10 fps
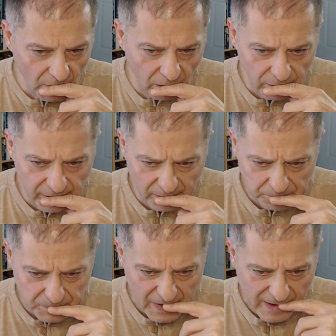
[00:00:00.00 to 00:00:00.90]
Okay,
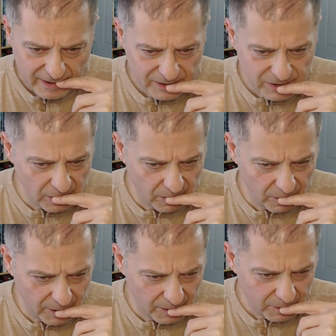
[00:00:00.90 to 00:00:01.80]

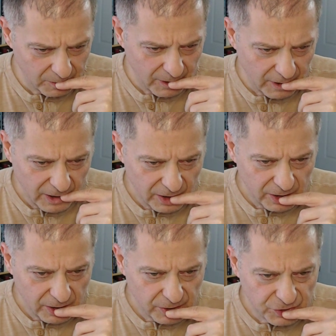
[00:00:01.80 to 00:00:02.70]
so.
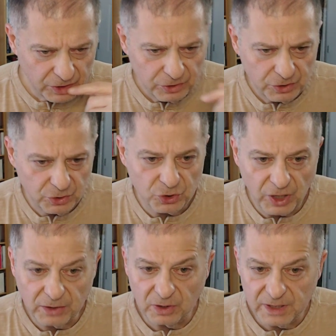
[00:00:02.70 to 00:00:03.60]
Children to
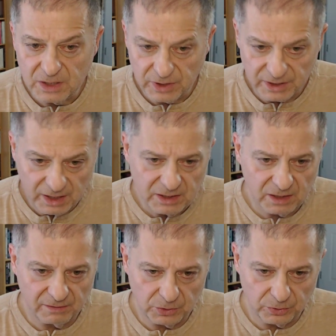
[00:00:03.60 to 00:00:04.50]
try to listen
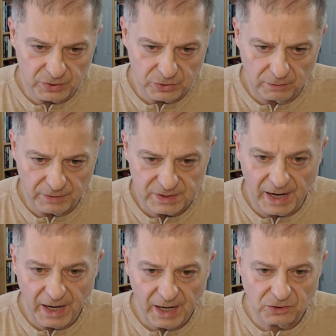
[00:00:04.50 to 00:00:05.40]
attentively to the service
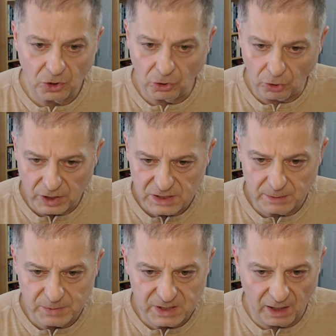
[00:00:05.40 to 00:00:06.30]
and cross
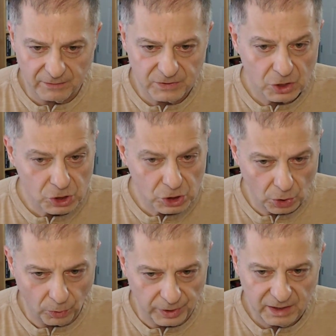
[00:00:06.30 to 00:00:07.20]
themselves
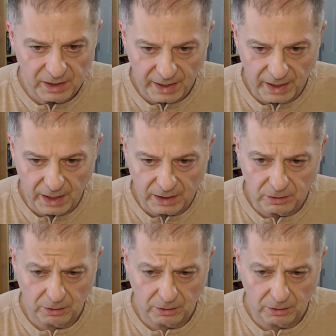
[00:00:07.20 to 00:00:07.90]
slowly and